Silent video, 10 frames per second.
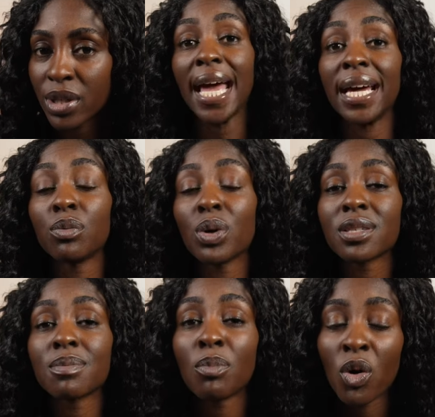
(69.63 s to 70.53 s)
And
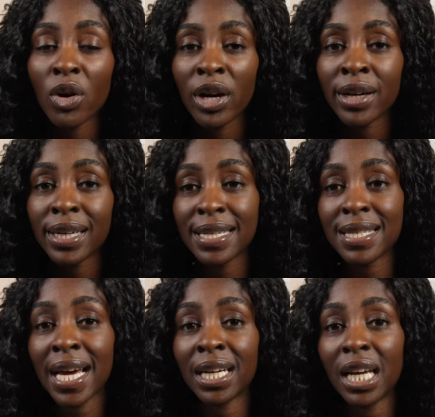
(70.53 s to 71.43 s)
what's more is that